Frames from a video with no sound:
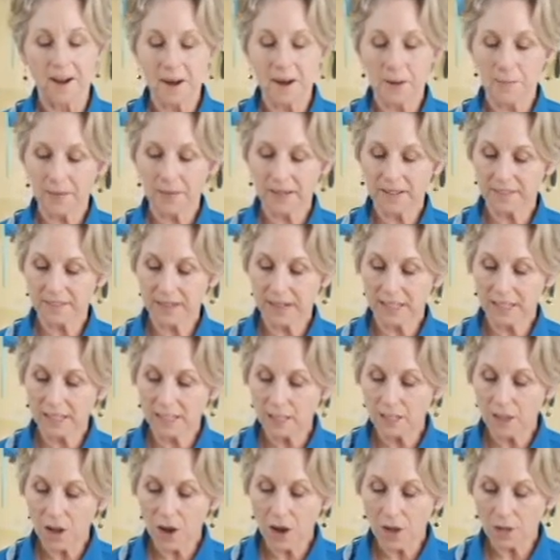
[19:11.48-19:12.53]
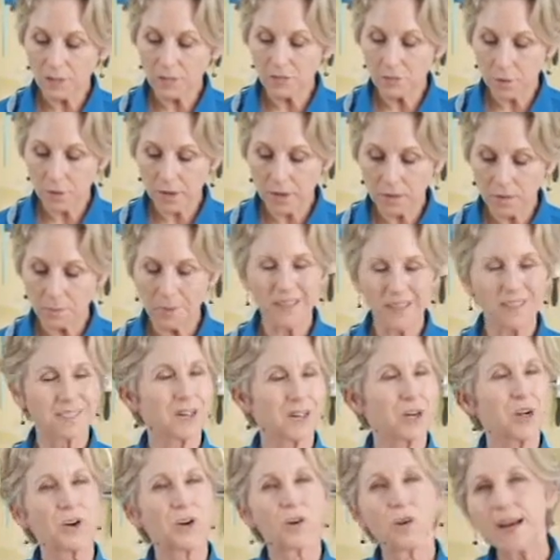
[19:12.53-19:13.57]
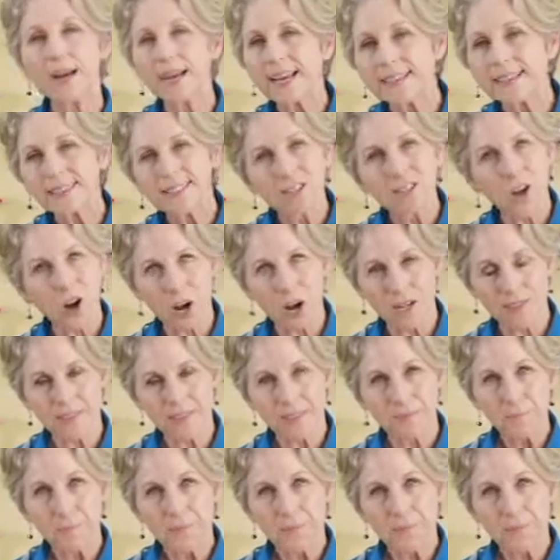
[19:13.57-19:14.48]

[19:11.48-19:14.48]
It's got a little olive oil, but it's a great sauce.